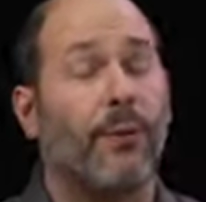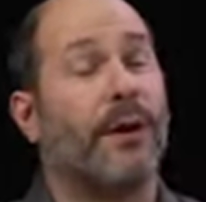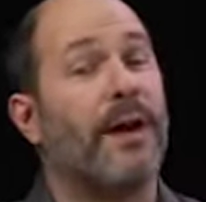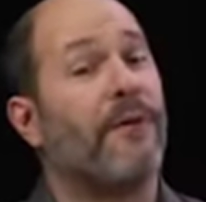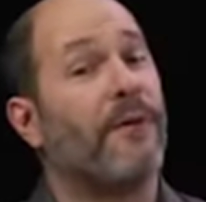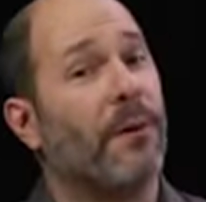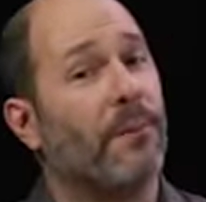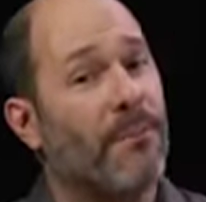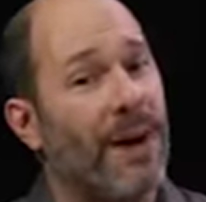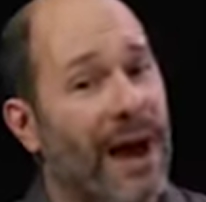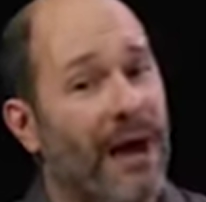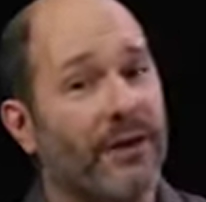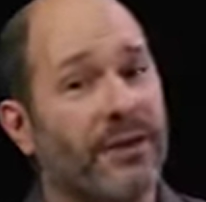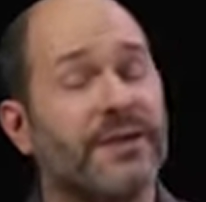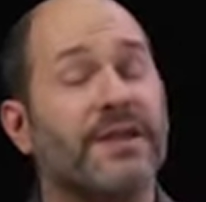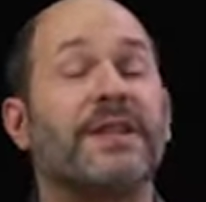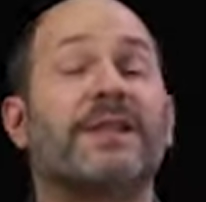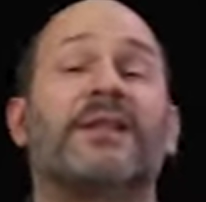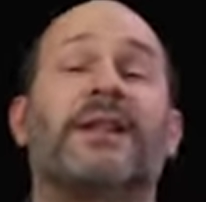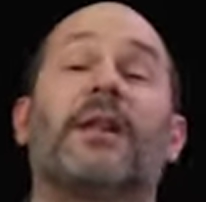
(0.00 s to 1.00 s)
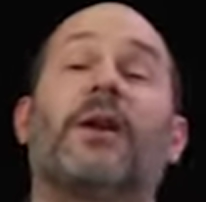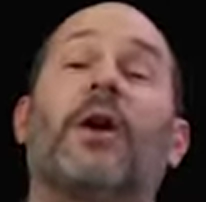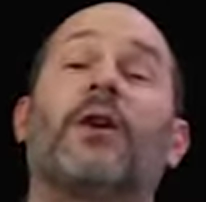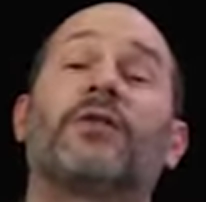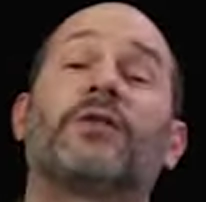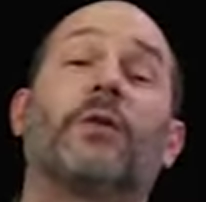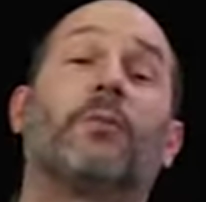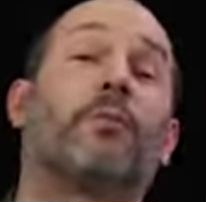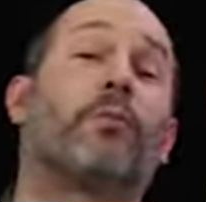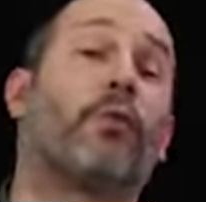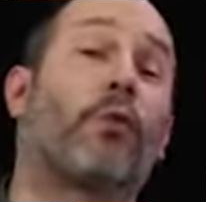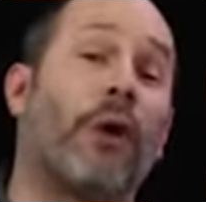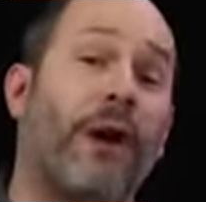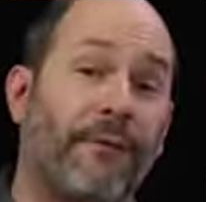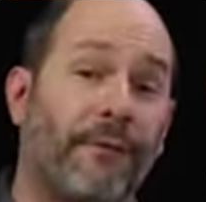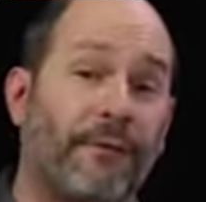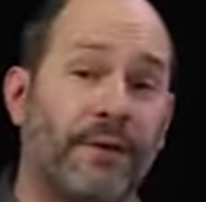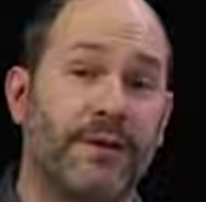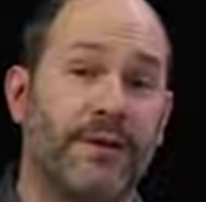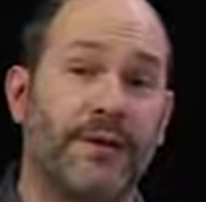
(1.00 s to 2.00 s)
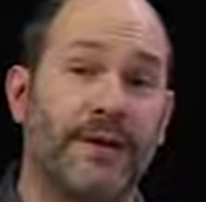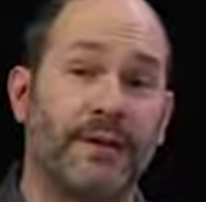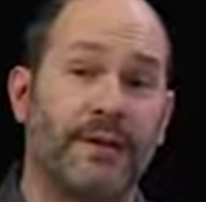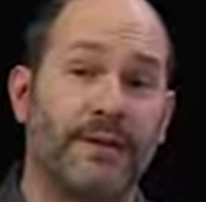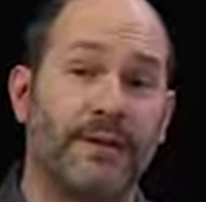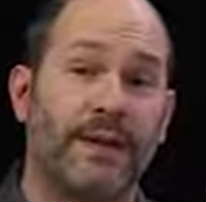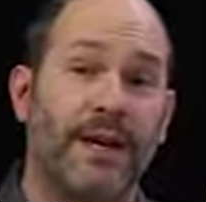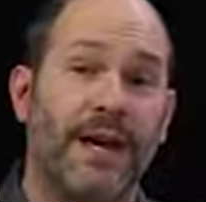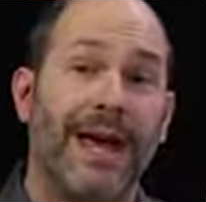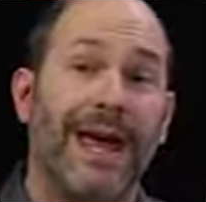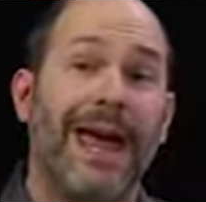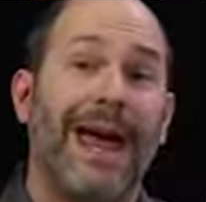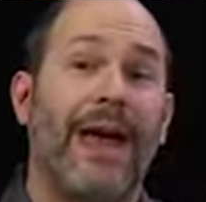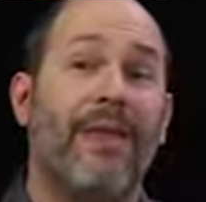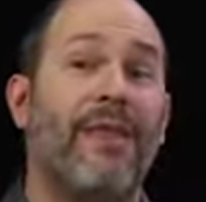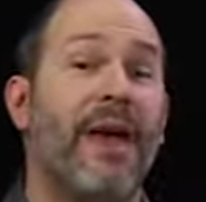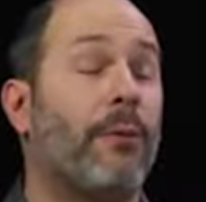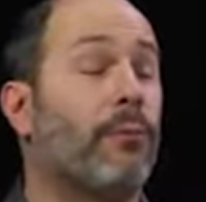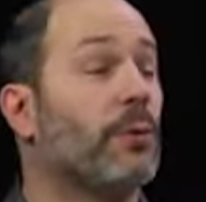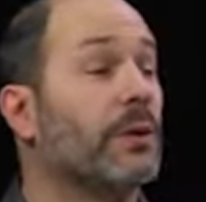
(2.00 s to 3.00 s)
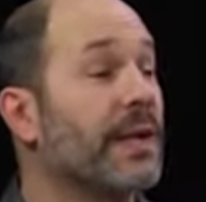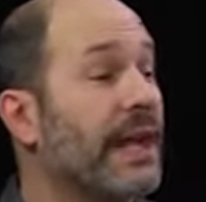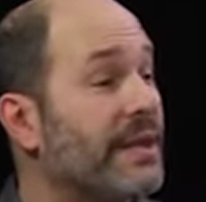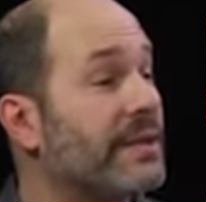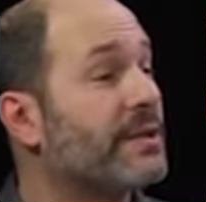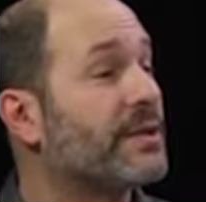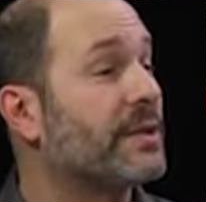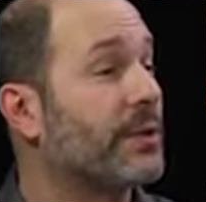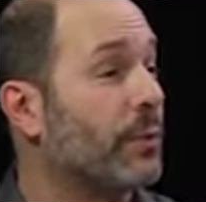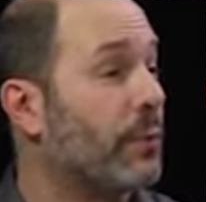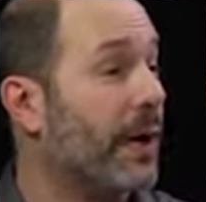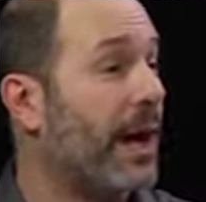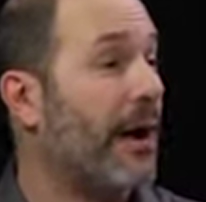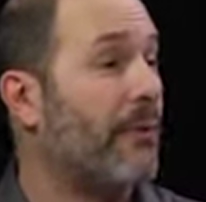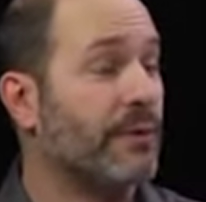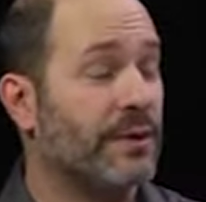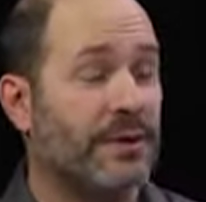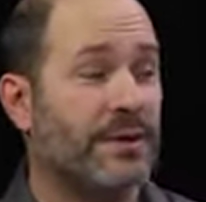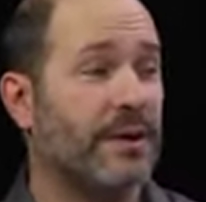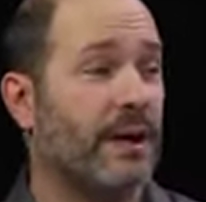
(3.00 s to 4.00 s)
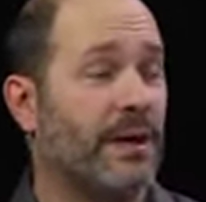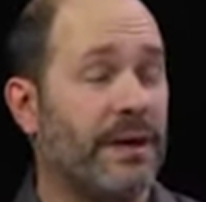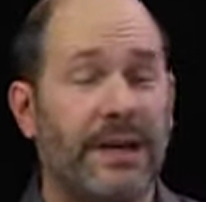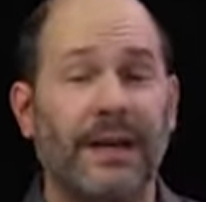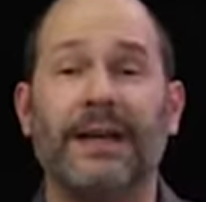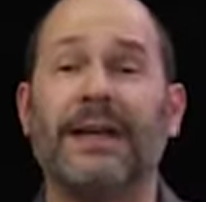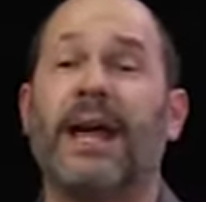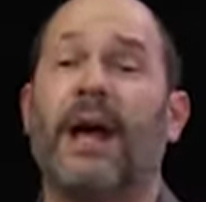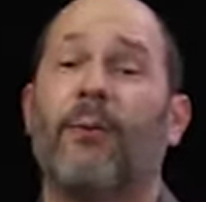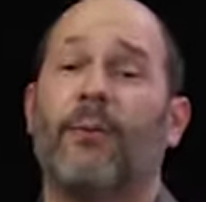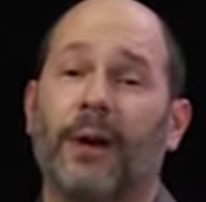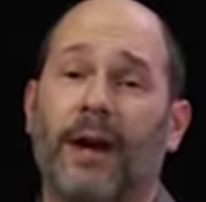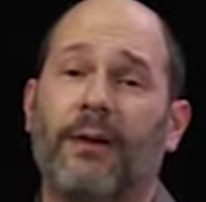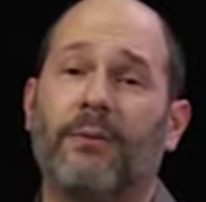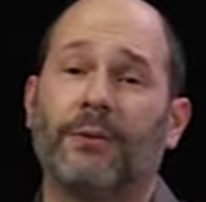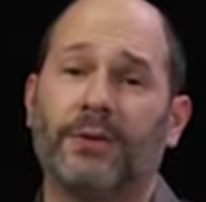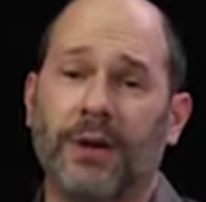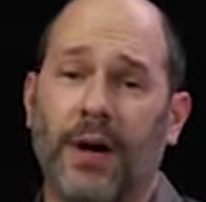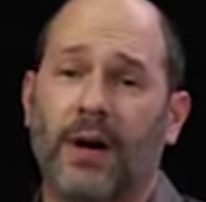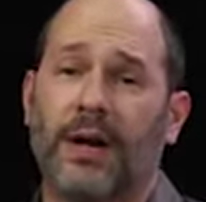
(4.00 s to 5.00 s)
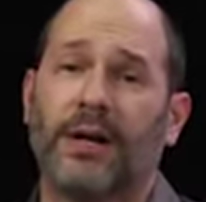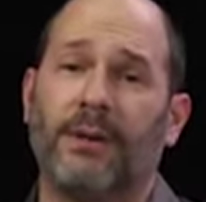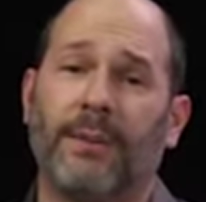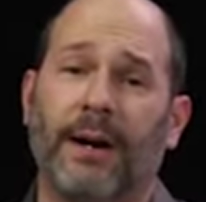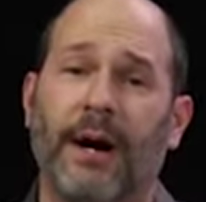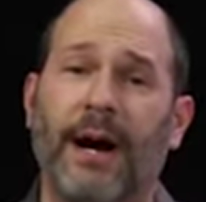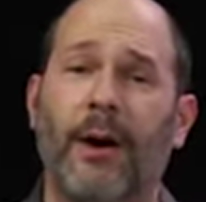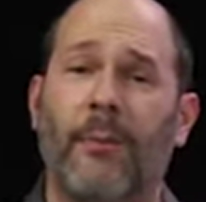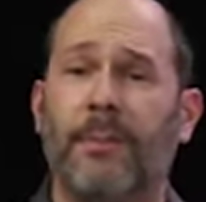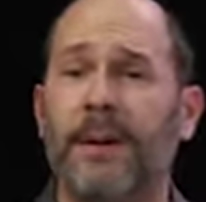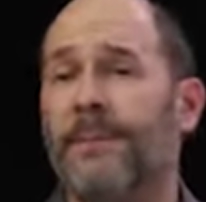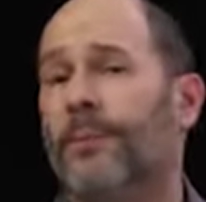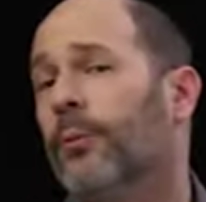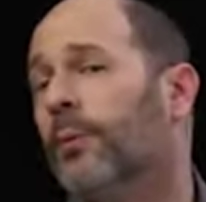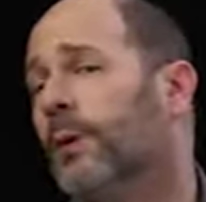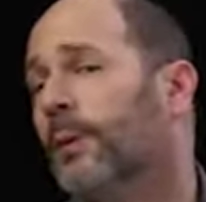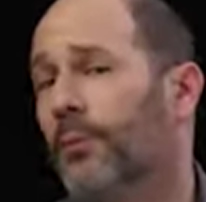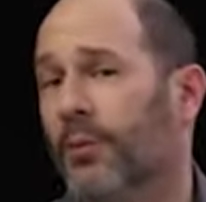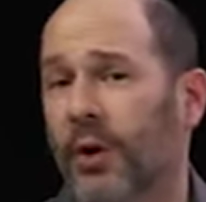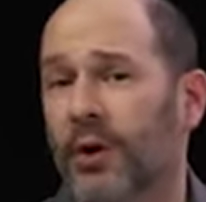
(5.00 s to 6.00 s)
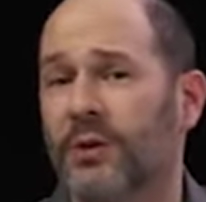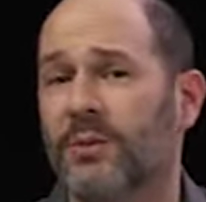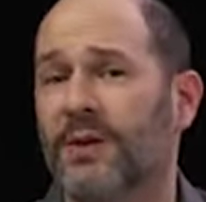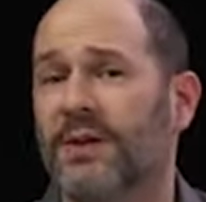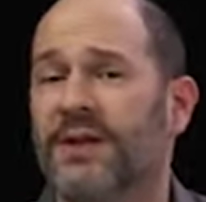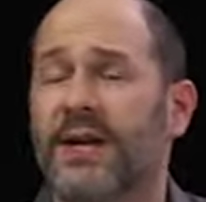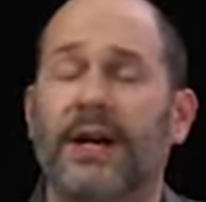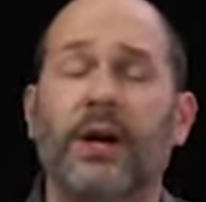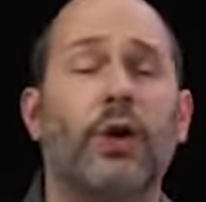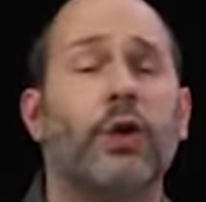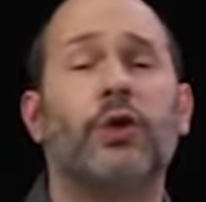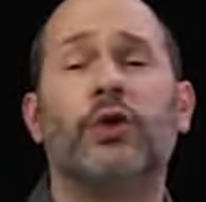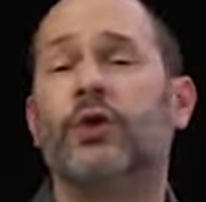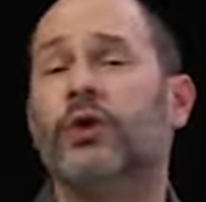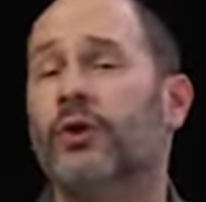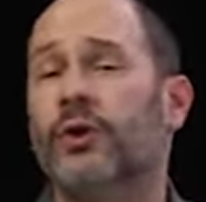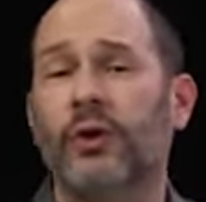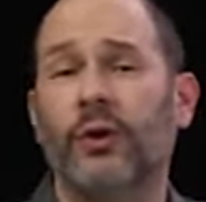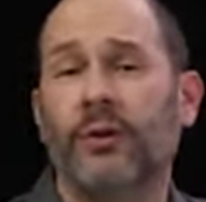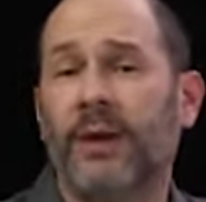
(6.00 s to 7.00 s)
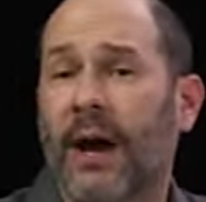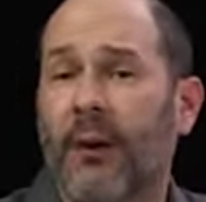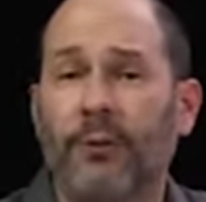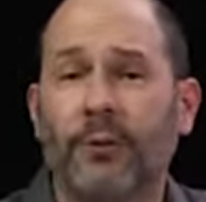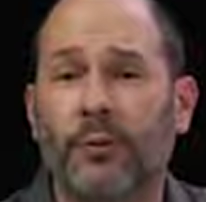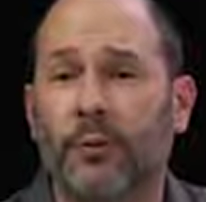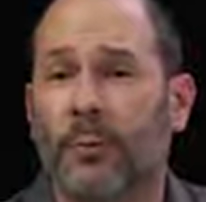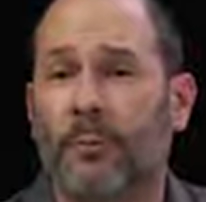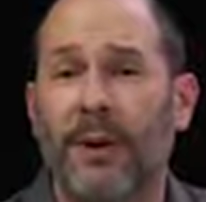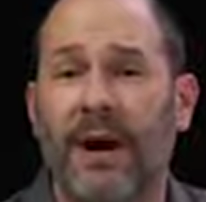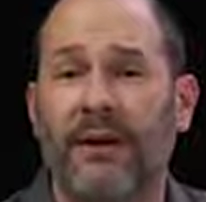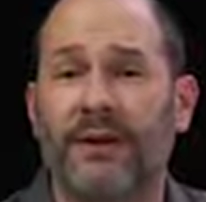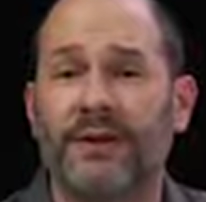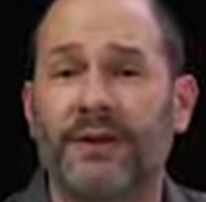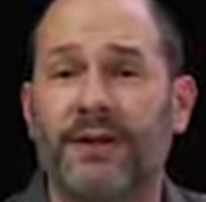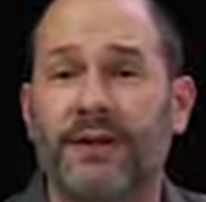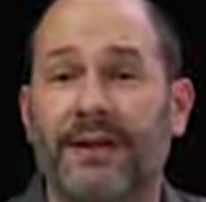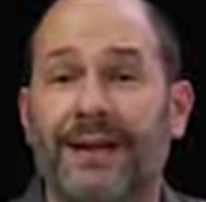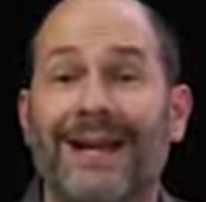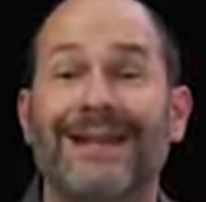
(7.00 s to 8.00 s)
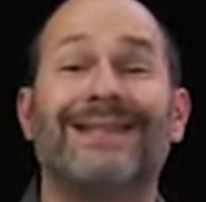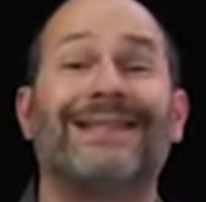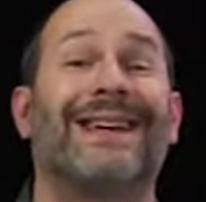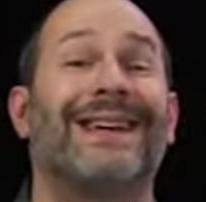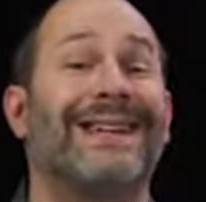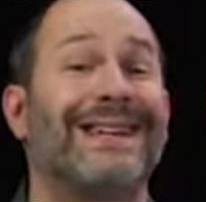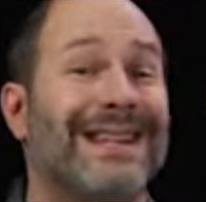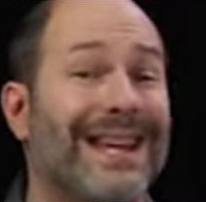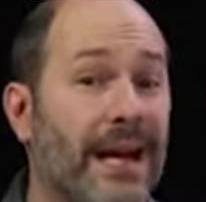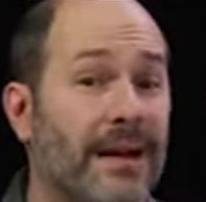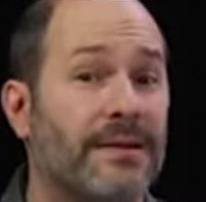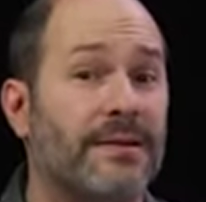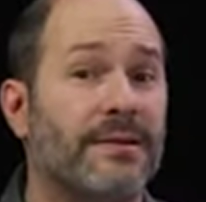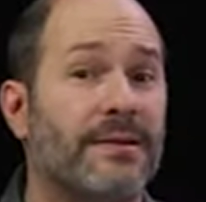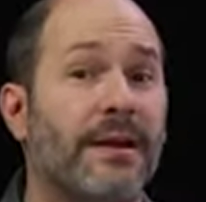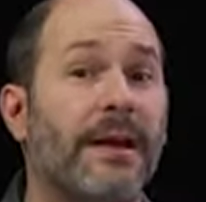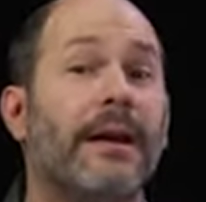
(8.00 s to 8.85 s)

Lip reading: We have our policies and then also preferences, and that relates to what I was getting at when I was talking about how people would approach me and say, could you do that with group policy? And I say yes.